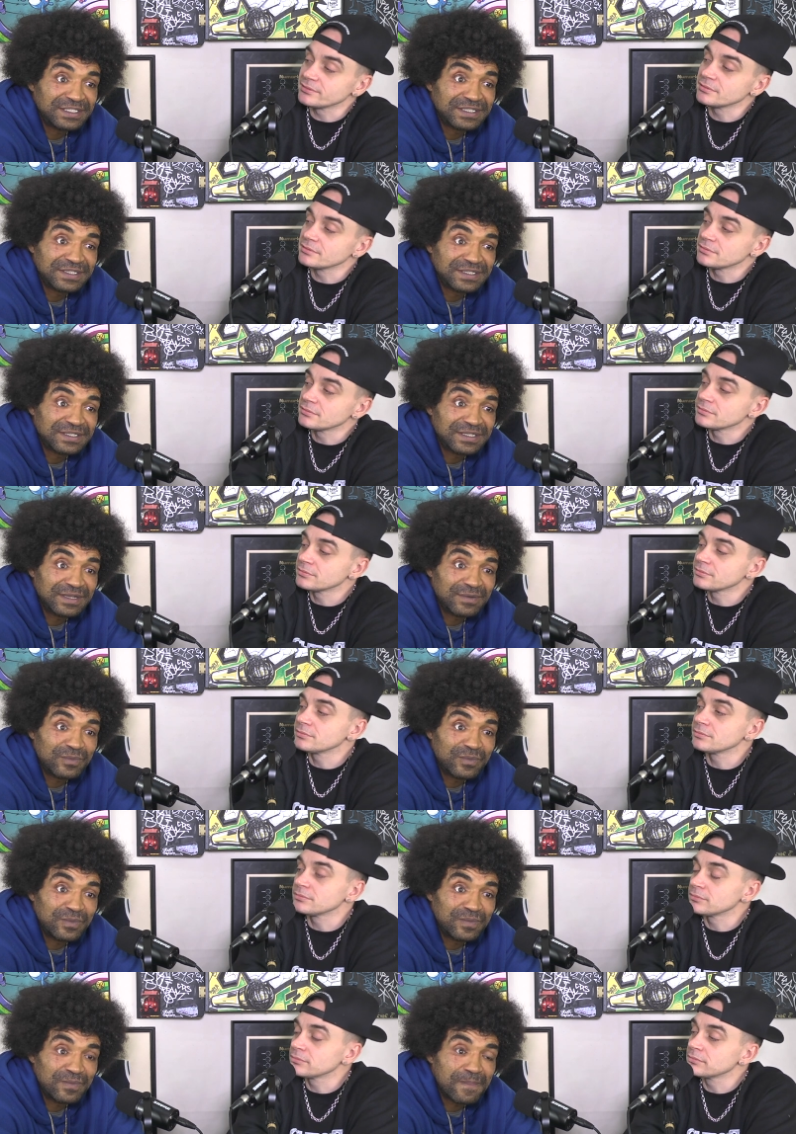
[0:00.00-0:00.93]
Speaker 1: this,
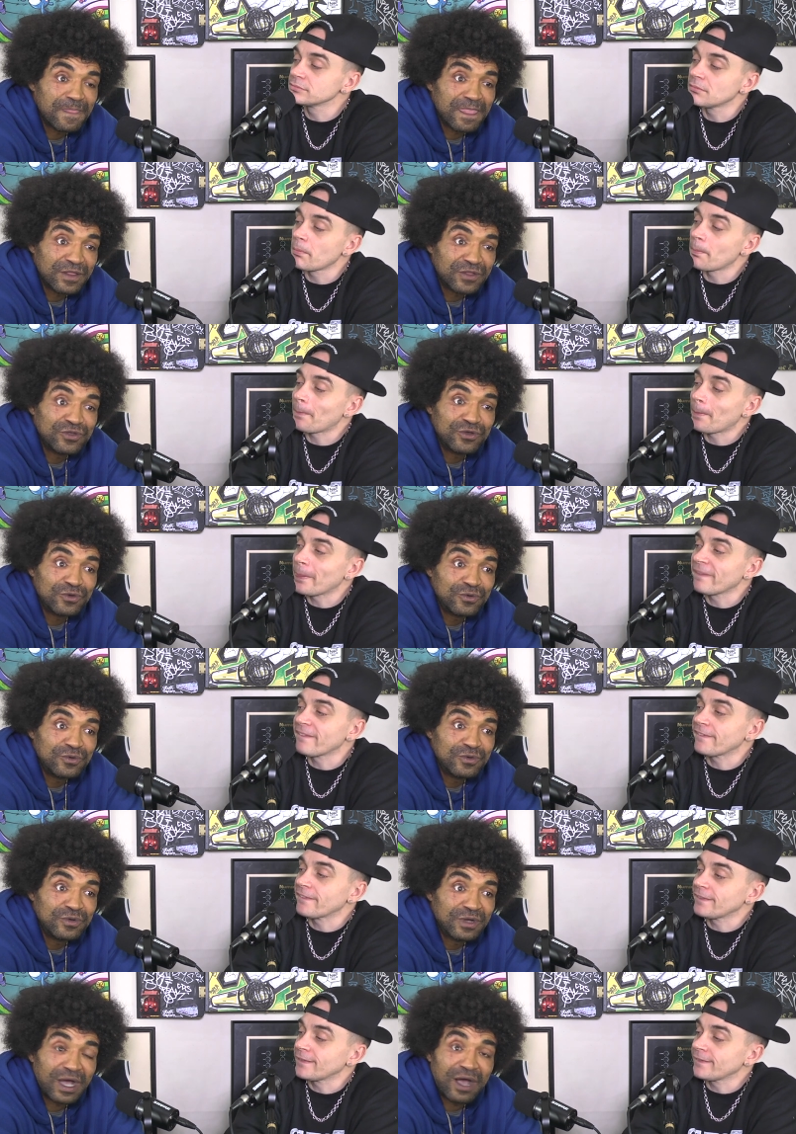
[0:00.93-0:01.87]

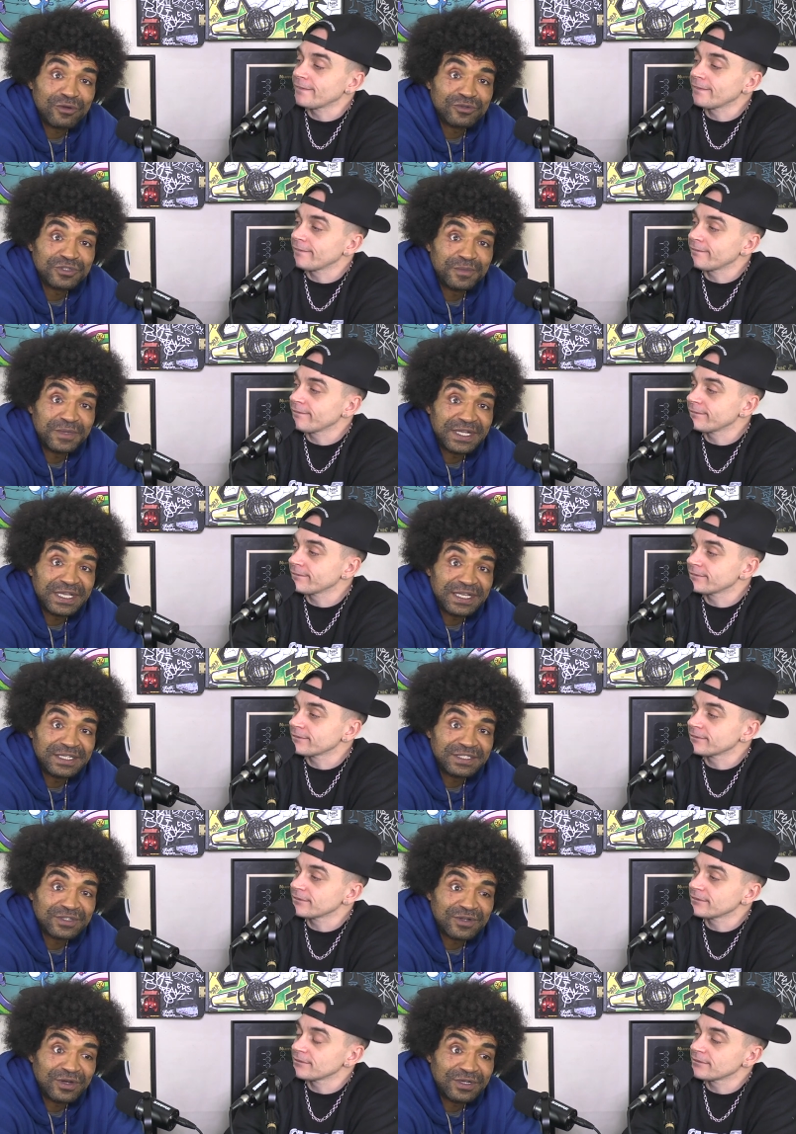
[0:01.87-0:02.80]
you ultimately
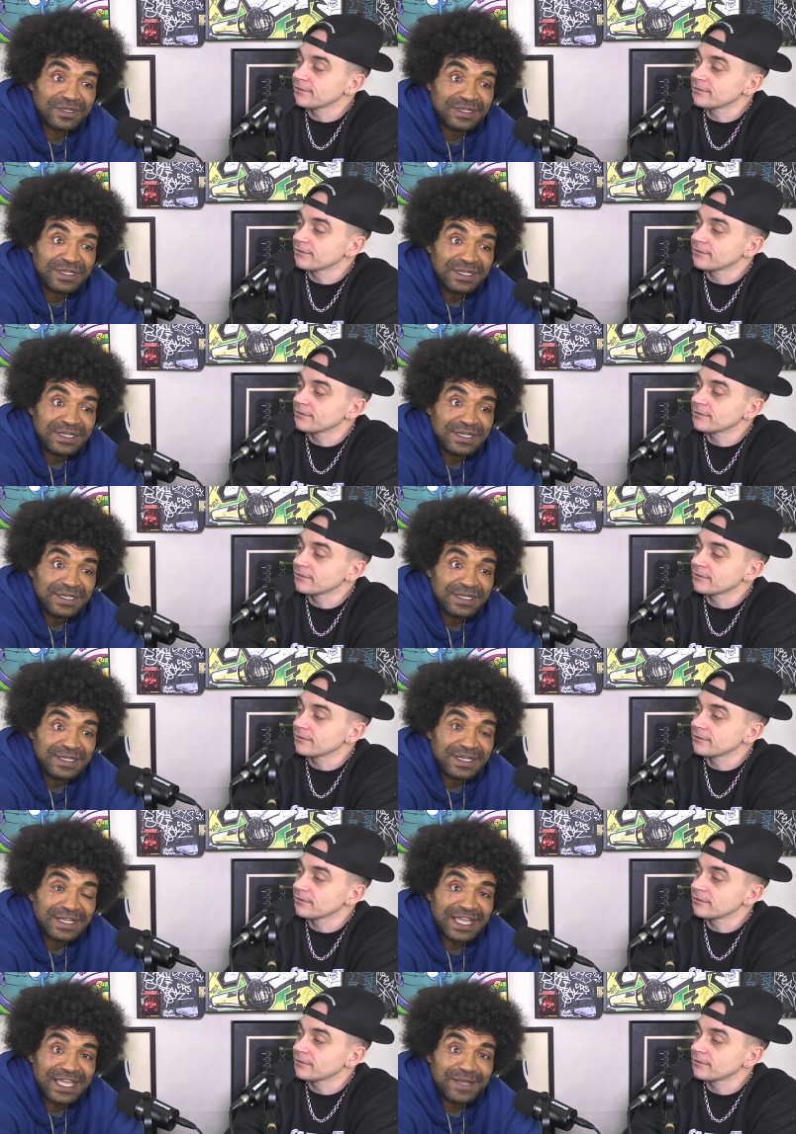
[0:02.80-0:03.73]
that's got
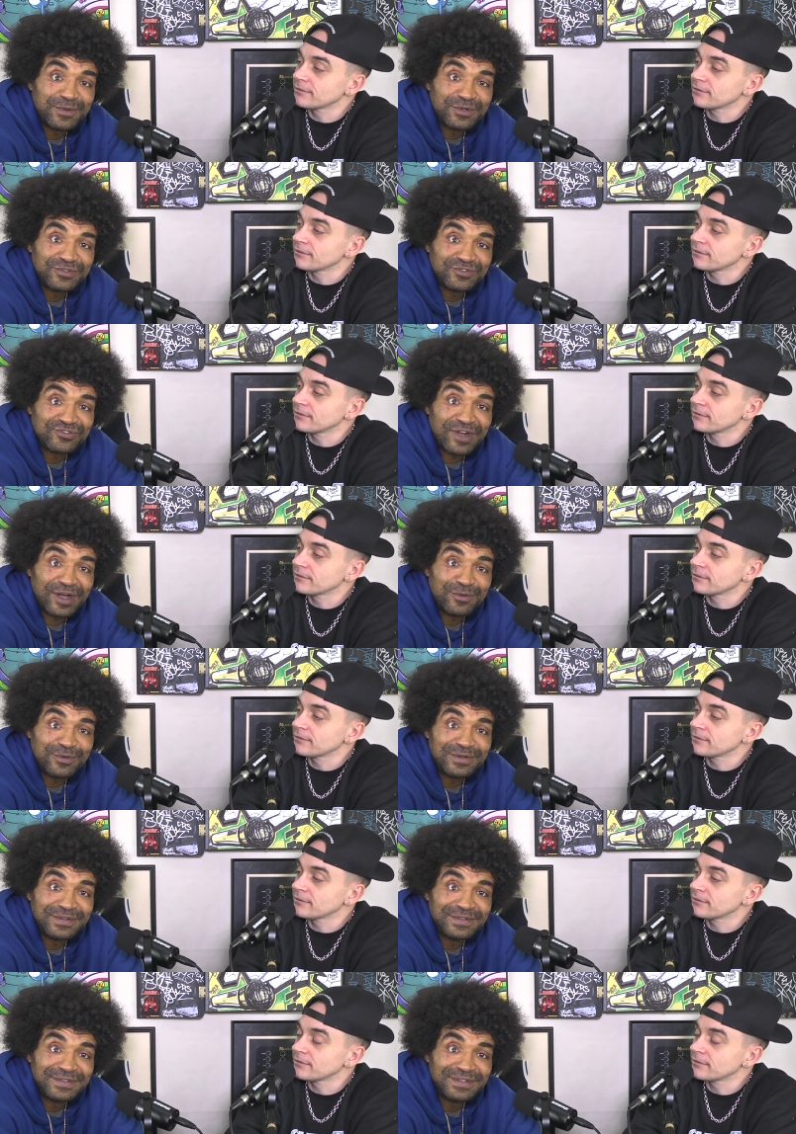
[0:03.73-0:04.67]
to keep
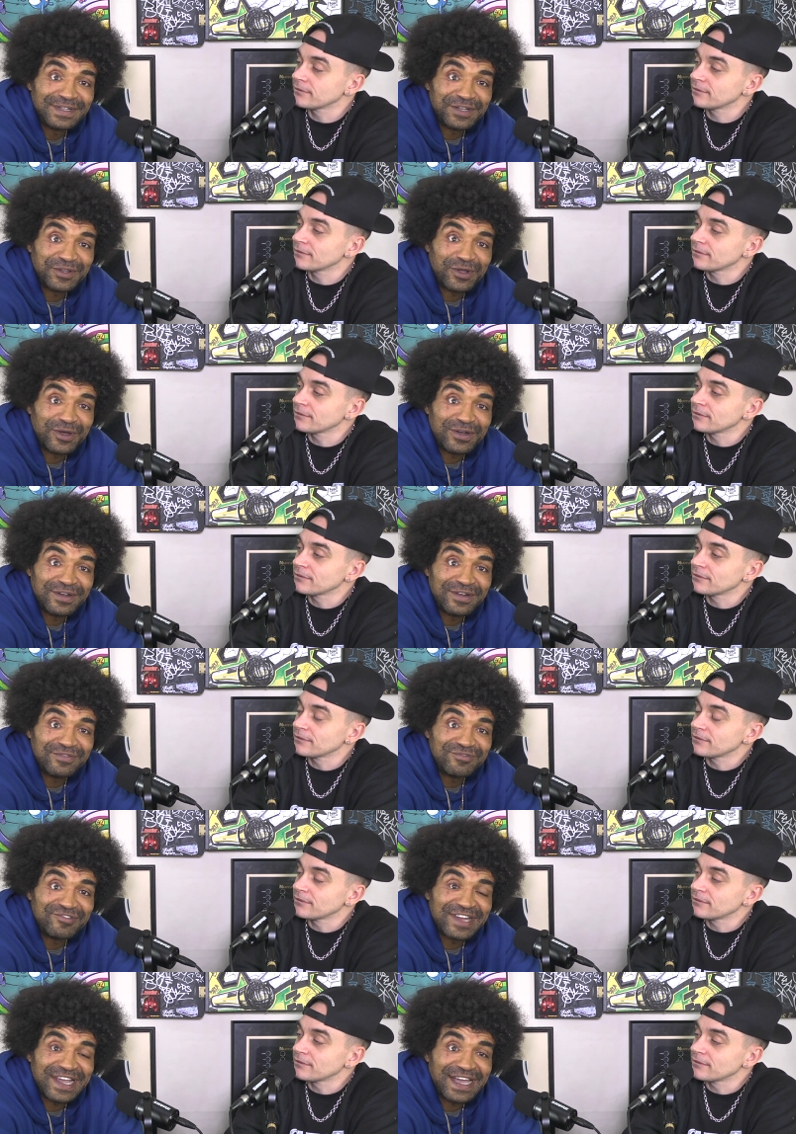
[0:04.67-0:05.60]
control and not
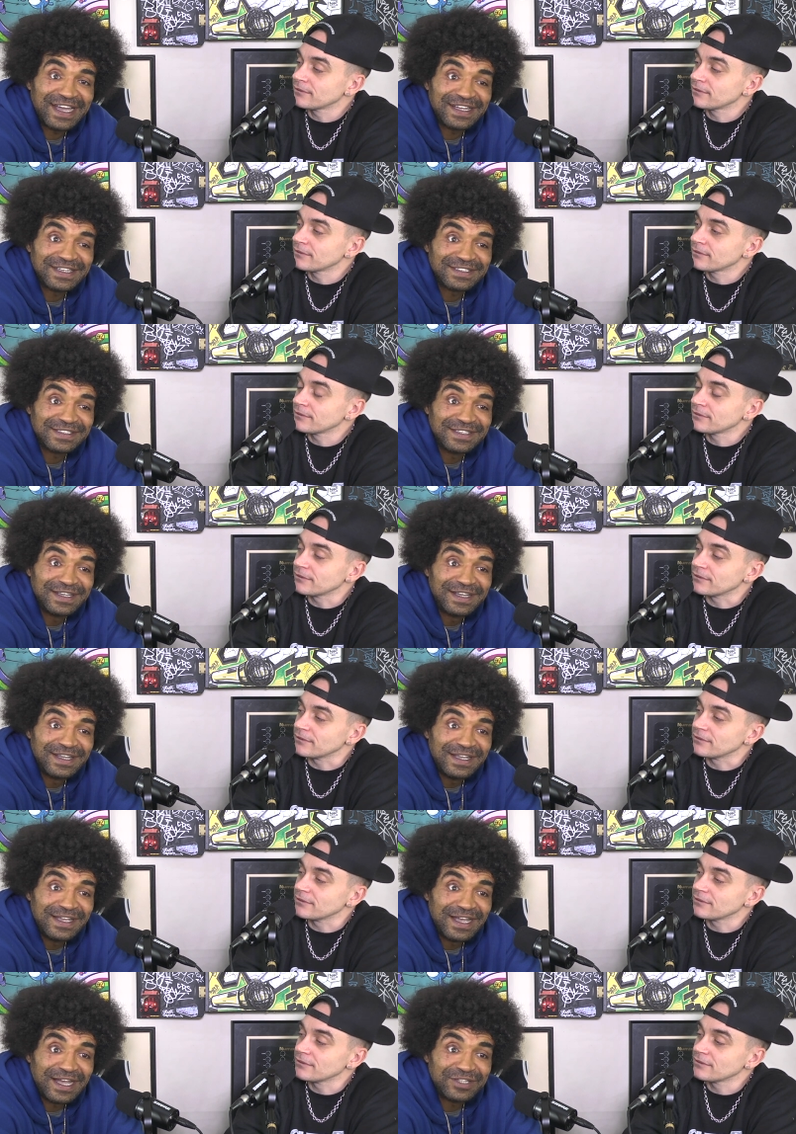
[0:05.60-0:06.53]
react,
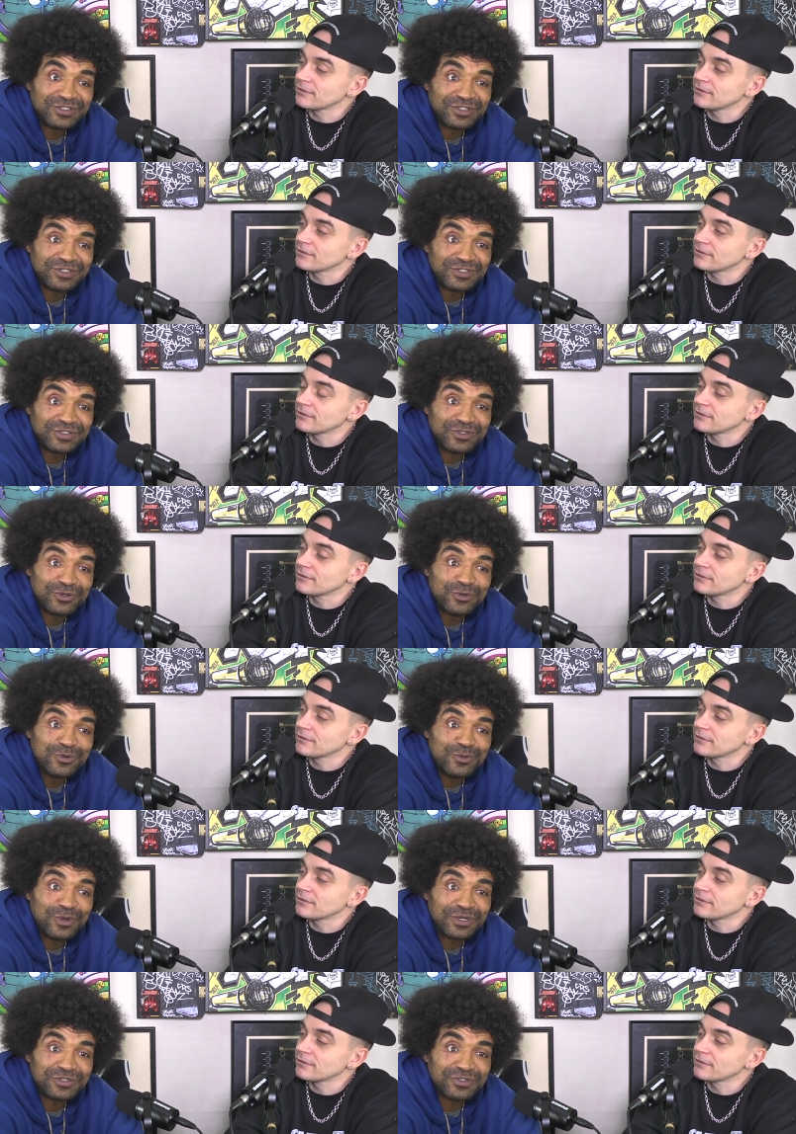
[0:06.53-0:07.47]
mm. and just
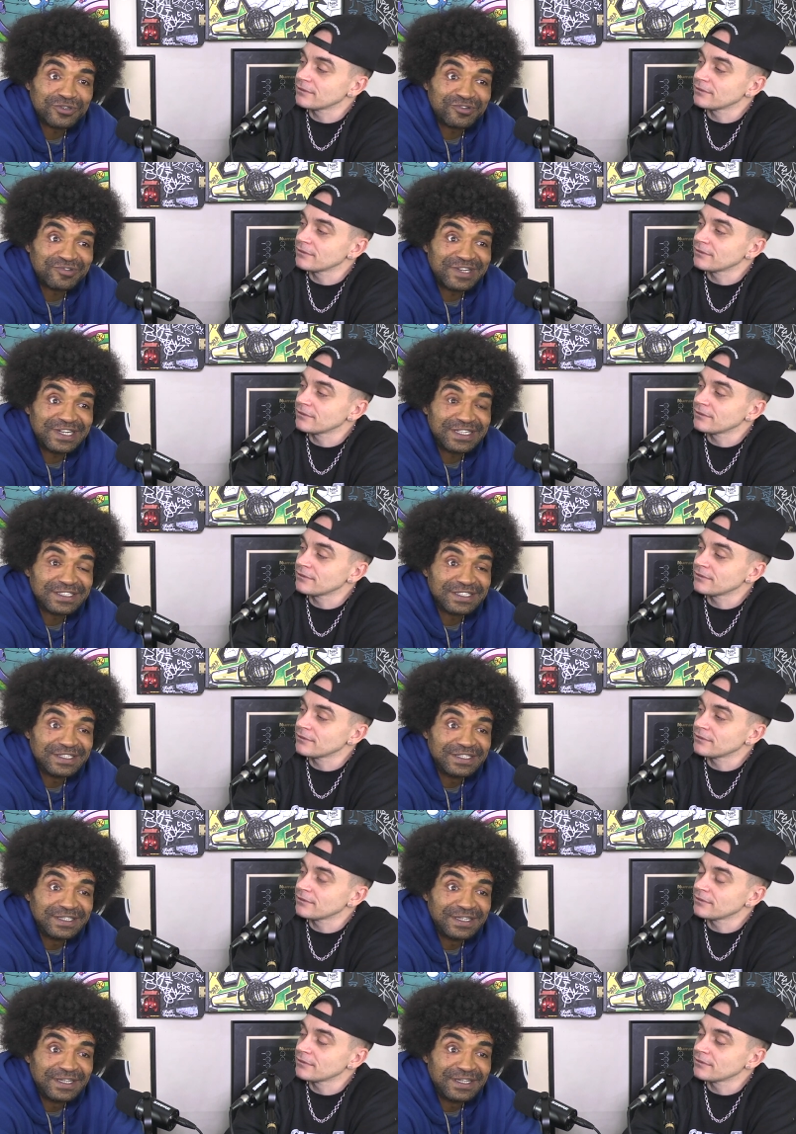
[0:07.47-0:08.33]
do what's correct